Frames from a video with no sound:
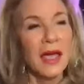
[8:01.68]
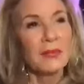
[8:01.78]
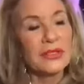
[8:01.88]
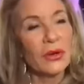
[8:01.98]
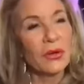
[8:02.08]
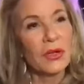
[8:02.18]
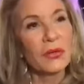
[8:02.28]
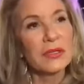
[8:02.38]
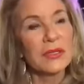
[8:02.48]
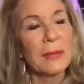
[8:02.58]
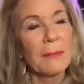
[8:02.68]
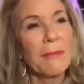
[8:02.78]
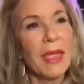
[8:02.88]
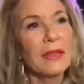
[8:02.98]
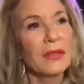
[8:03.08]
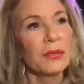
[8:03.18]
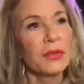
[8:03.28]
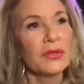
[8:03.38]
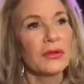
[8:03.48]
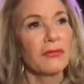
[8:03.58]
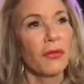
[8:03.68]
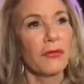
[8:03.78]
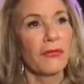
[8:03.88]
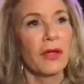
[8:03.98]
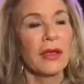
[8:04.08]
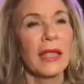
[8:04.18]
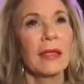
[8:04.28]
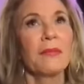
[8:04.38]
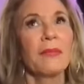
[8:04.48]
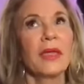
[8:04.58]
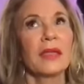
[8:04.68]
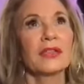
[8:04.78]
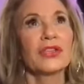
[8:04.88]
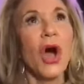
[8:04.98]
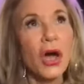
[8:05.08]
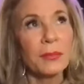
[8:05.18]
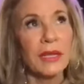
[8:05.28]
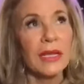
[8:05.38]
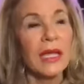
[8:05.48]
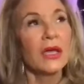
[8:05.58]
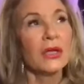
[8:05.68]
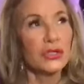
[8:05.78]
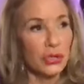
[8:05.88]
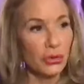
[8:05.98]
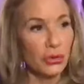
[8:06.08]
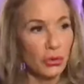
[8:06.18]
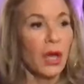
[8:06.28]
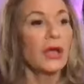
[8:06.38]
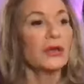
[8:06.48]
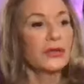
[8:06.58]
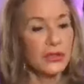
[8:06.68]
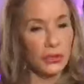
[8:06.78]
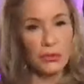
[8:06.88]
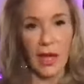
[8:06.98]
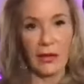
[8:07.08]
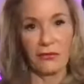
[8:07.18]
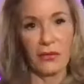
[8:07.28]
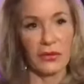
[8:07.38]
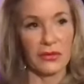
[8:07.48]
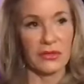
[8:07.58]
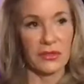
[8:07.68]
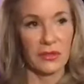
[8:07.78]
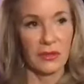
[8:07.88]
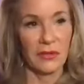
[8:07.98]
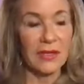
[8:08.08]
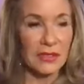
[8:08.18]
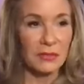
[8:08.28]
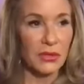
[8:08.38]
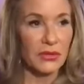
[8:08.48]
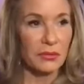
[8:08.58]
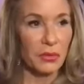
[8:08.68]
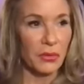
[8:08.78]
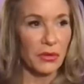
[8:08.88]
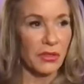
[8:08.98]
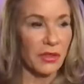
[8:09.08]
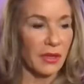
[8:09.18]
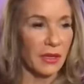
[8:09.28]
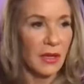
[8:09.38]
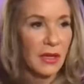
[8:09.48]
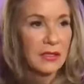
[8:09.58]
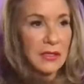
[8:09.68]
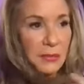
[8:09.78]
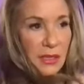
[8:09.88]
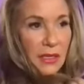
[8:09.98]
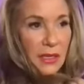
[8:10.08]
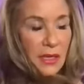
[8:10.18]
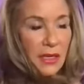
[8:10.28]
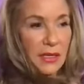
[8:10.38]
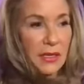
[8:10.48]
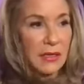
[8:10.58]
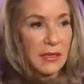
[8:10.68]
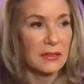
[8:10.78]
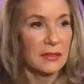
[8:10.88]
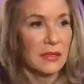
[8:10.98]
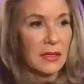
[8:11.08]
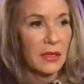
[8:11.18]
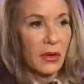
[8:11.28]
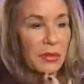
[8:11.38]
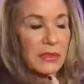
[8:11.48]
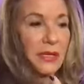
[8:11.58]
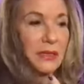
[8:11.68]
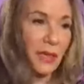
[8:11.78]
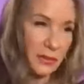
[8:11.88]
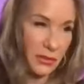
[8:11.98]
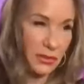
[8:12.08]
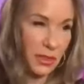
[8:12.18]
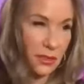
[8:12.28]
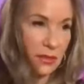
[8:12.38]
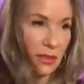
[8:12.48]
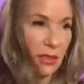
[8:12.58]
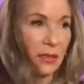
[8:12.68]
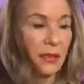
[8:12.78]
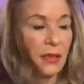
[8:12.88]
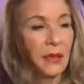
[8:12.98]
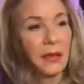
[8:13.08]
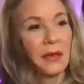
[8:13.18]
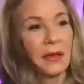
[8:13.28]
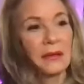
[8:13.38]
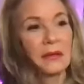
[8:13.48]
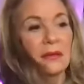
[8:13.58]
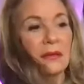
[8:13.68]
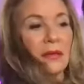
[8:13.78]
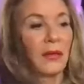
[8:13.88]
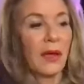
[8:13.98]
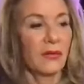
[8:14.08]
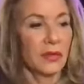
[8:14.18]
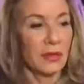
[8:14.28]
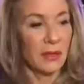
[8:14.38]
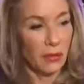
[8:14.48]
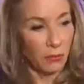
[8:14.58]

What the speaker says: So it made the music forefront, and it taught me to do that first. That's the most important thing to me is, besides exercising and having